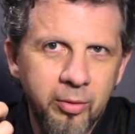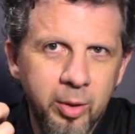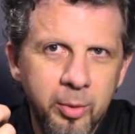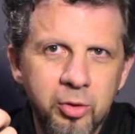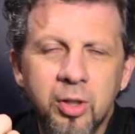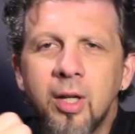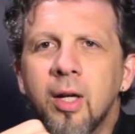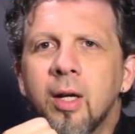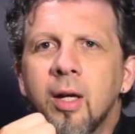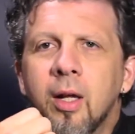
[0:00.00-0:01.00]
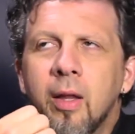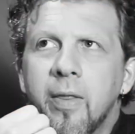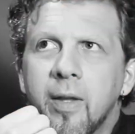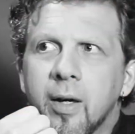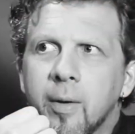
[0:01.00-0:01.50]
of an image,
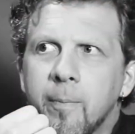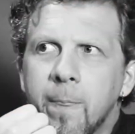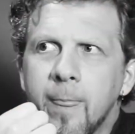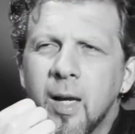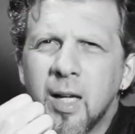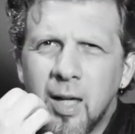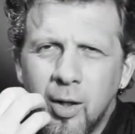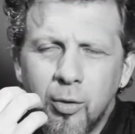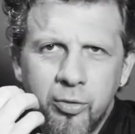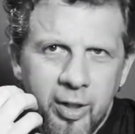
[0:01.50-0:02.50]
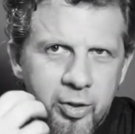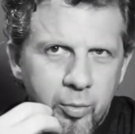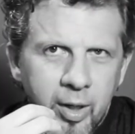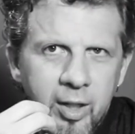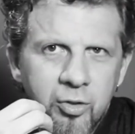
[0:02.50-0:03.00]
the color
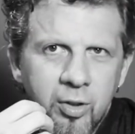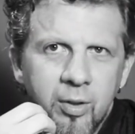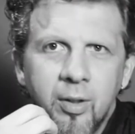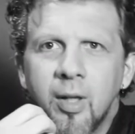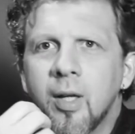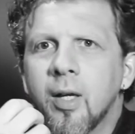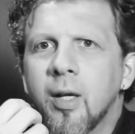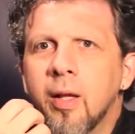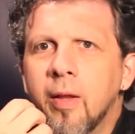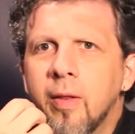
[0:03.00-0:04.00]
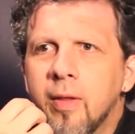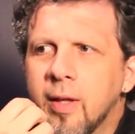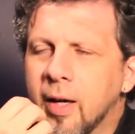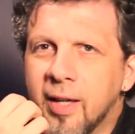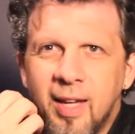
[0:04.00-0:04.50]
saturation,
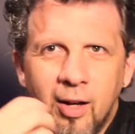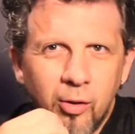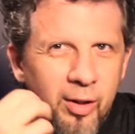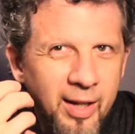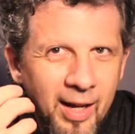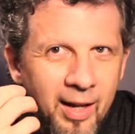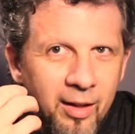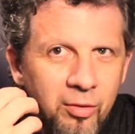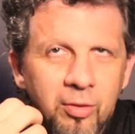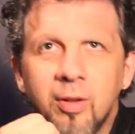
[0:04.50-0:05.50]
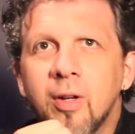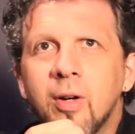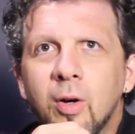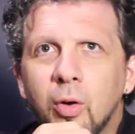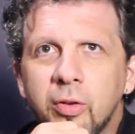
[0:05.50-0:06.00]
the color cast,
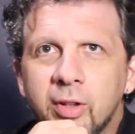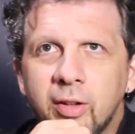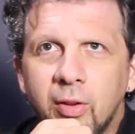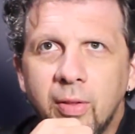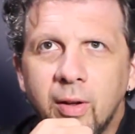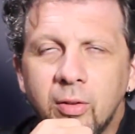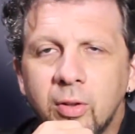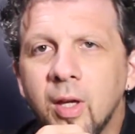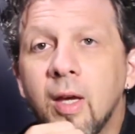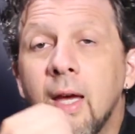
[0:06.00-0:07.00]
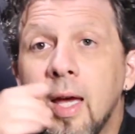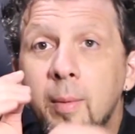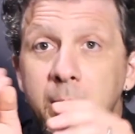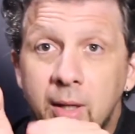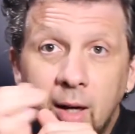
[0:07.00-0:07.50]
all these kinds of things.
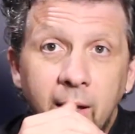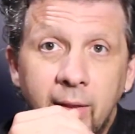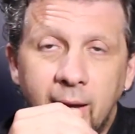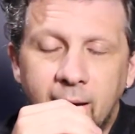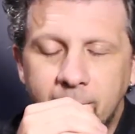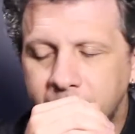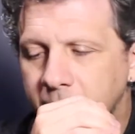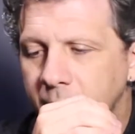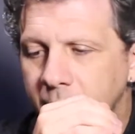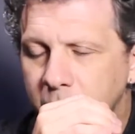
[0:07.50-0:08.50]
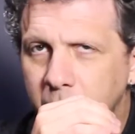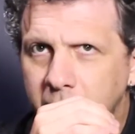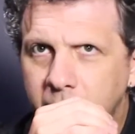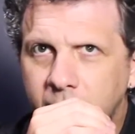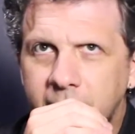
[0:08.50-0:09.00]
And beyond that, if you want
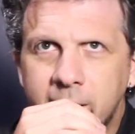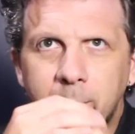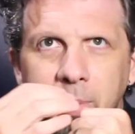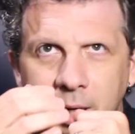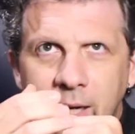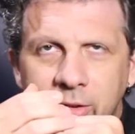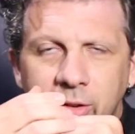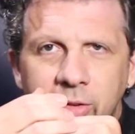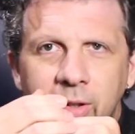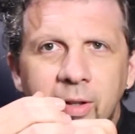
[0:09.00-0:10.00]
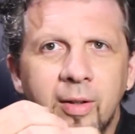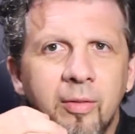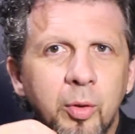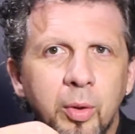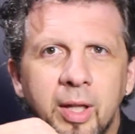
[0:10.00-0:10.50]
to create composites,
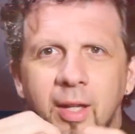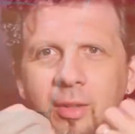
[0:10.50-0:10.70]
if you want to get